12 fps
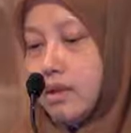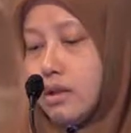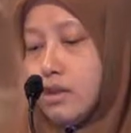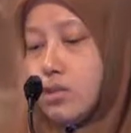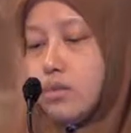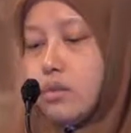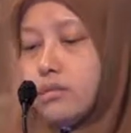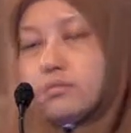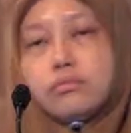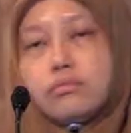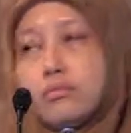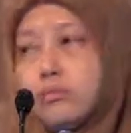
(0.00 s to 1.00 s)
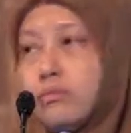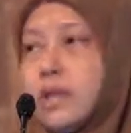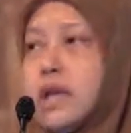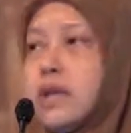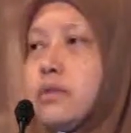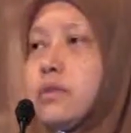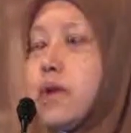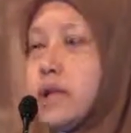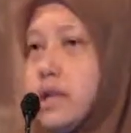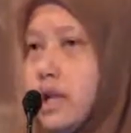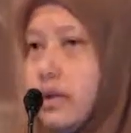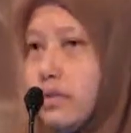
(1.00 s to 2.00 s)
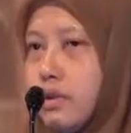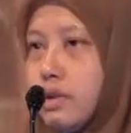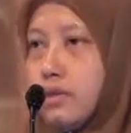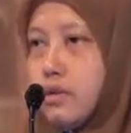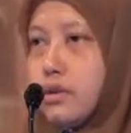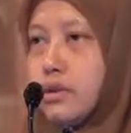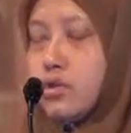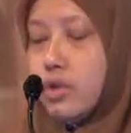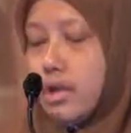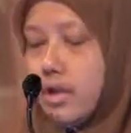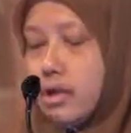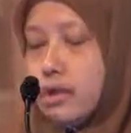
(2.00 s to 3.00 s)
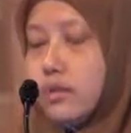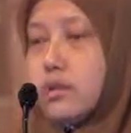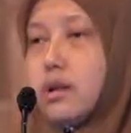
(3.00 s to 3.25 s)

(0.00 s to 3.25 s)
So many of you, I think, have heard of a trust.